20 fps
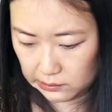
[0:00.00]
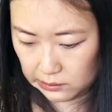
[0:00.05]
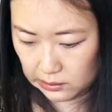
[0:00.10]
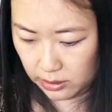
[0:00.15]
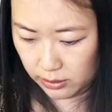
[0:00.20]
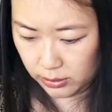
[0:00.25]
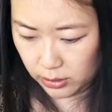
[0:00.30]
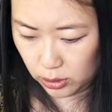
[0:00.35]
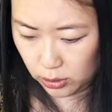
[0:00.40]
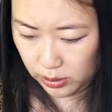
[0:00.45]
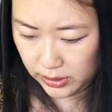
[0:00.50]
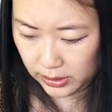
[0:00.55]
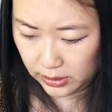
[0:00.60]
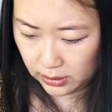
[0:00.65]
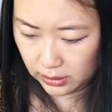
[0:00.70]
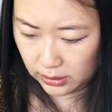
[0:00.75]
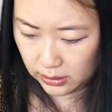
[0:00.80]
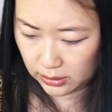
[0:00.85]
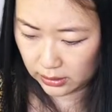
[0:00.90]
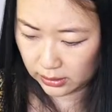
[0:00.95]
I'm
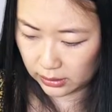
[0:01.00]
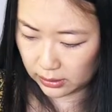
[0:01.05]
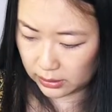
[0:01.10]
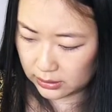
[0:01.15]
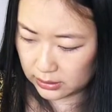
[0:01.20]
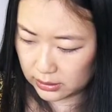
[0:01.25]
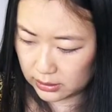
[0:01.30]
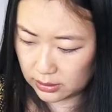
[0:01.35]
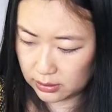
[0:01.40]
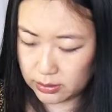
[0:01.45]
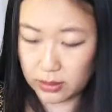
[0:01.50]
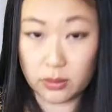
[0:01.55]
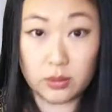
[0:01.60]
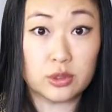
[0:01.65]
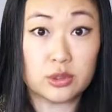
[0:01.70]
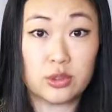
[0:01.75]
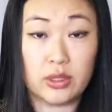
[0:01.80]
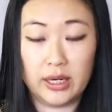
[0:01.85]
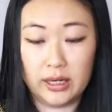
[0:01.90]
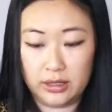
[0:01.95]
hoping, at least, but
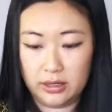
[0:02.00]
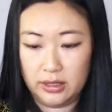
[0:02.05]
we'll try it